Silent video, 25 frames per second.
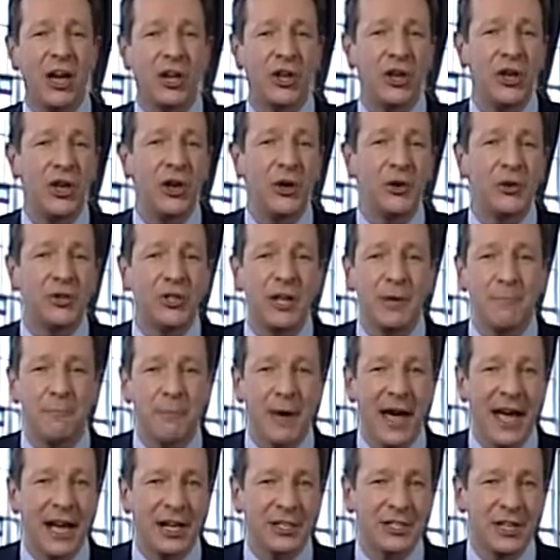a huge
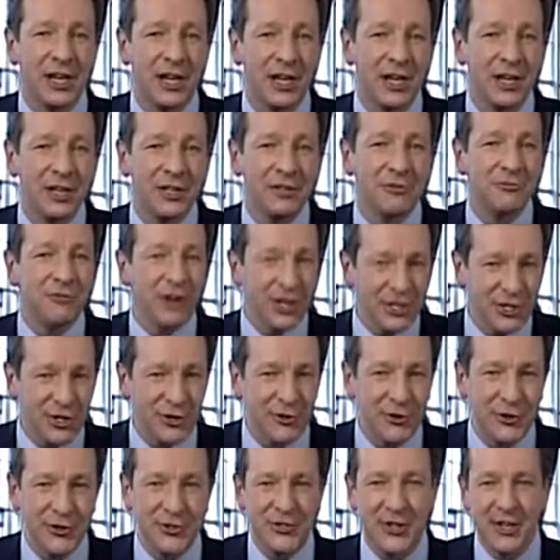impact right
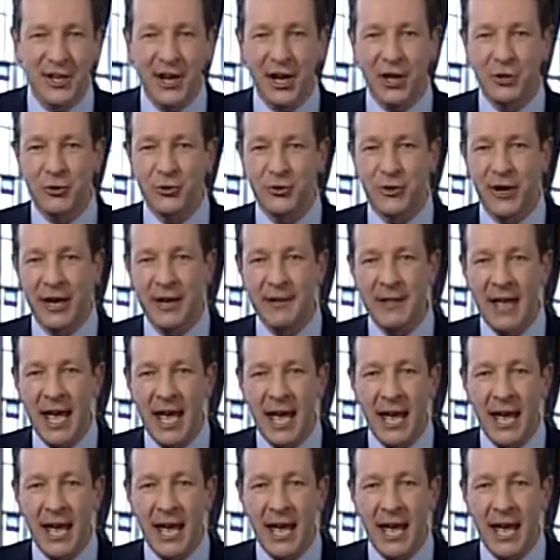across the country